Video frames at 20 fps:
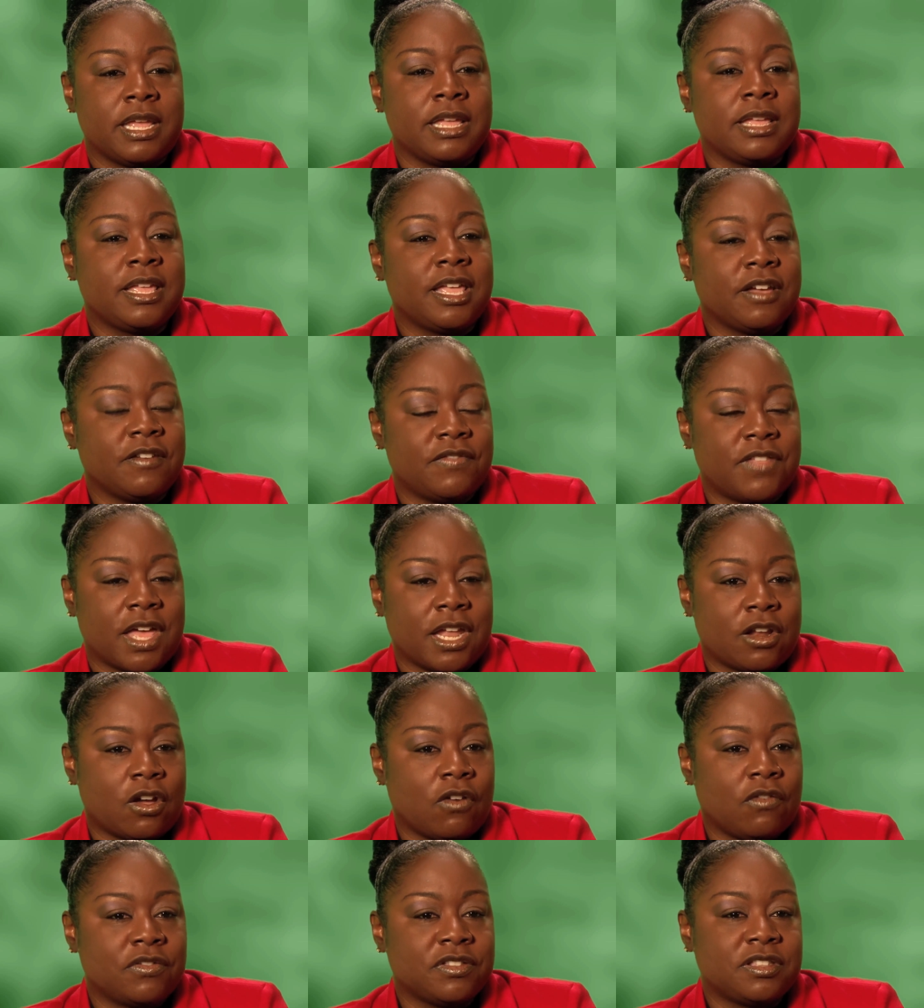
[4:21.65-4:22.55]
and give
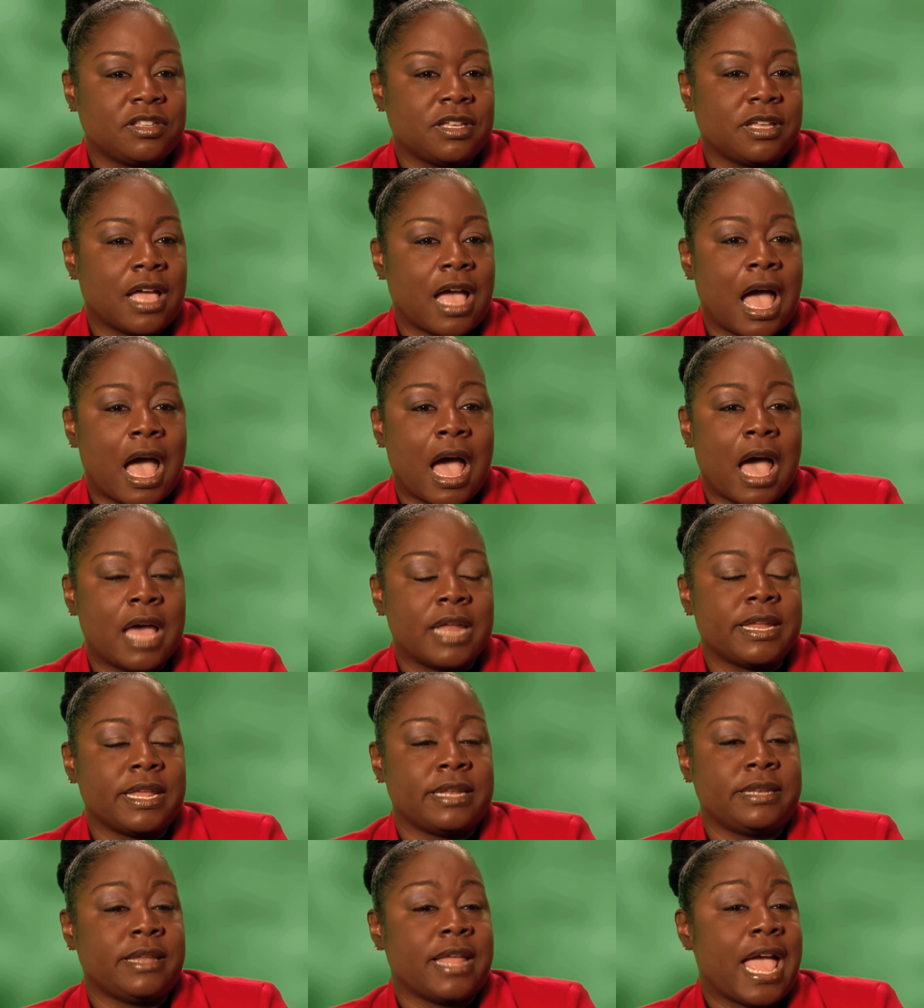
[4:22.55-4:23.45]
that over to
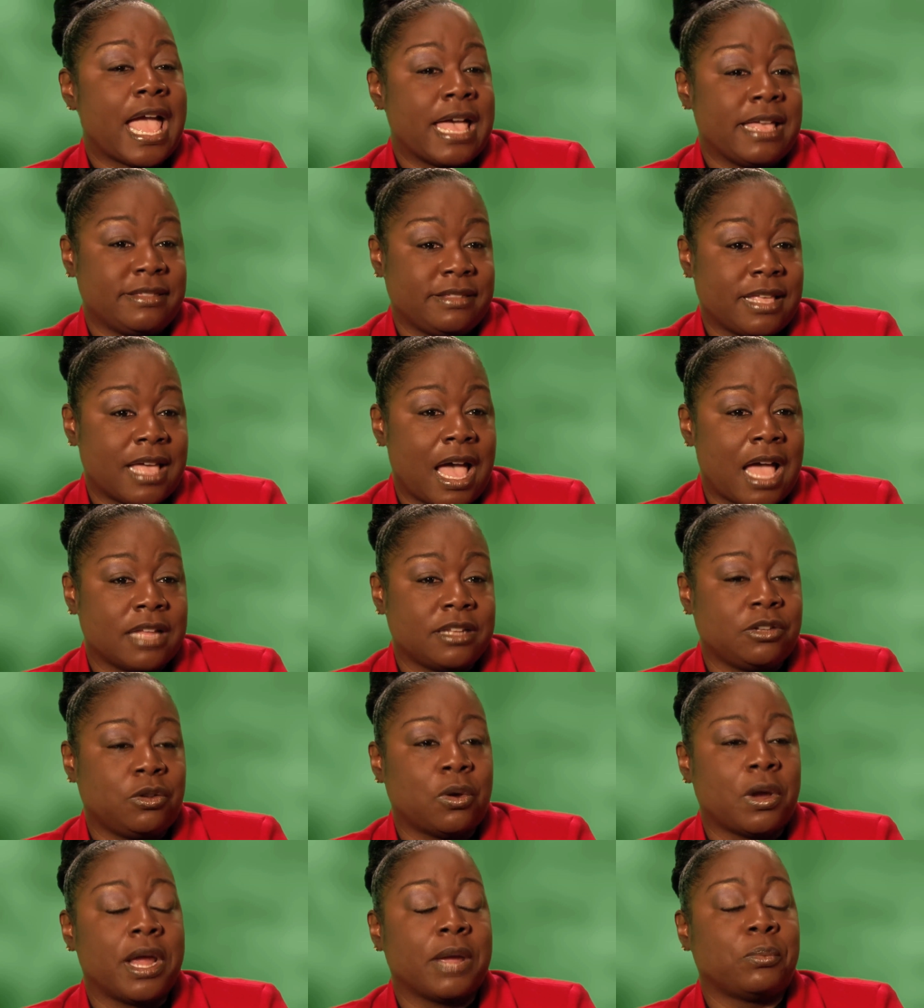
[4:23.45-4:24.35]
God and ask
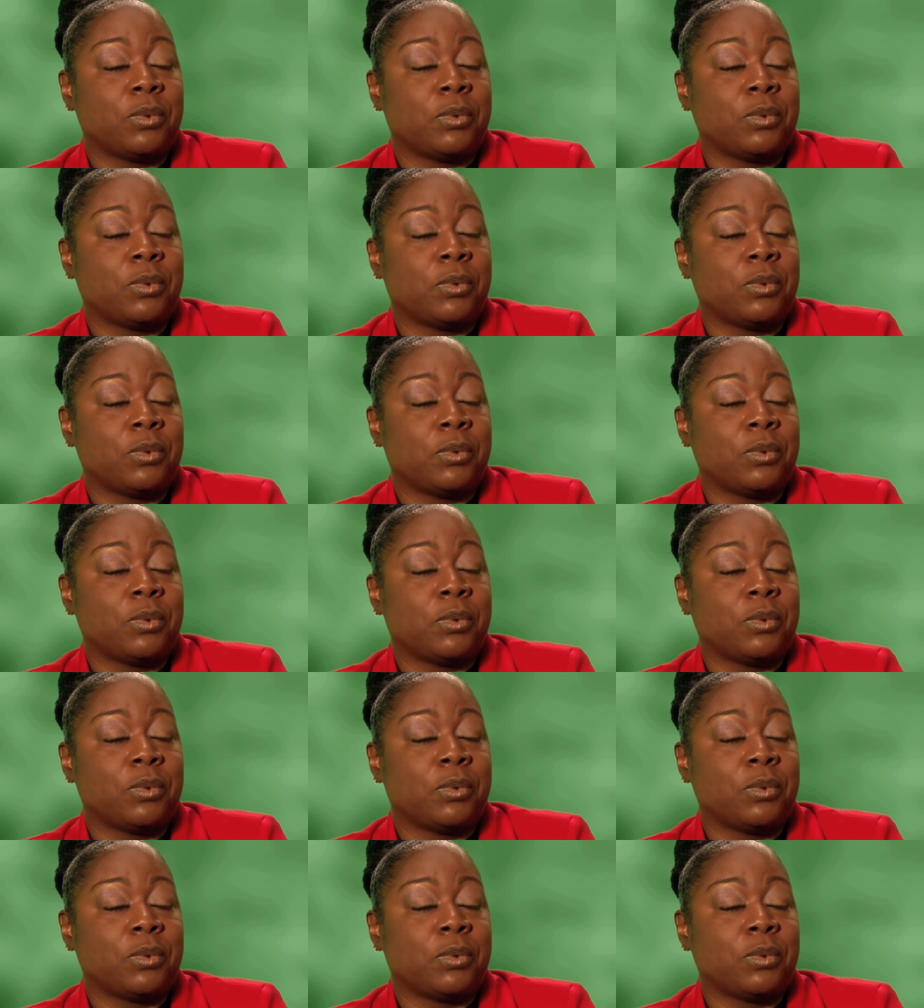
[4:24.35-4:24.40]
God, Lord,